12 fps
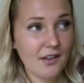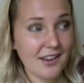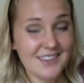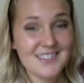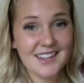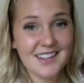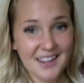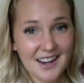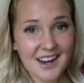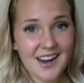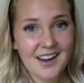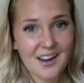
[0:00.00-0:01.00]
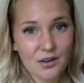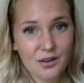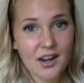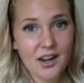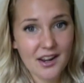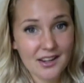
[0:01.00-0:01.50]
And I was like, yeah,
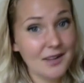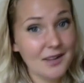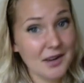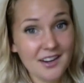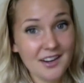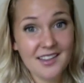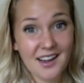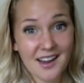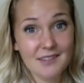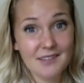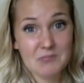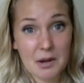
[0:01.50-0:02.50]
okay, I keep hearing that.